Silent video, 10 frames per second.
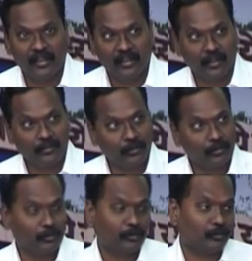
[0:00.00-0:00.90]
and also
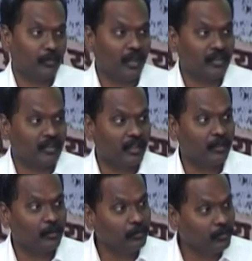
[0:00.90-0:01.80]
to small
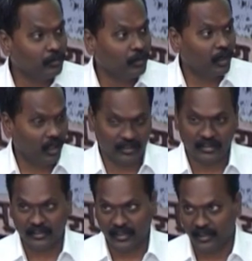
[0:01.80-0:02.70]
scale to large
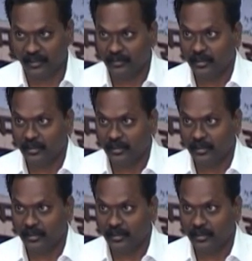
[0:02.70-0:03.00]
scale.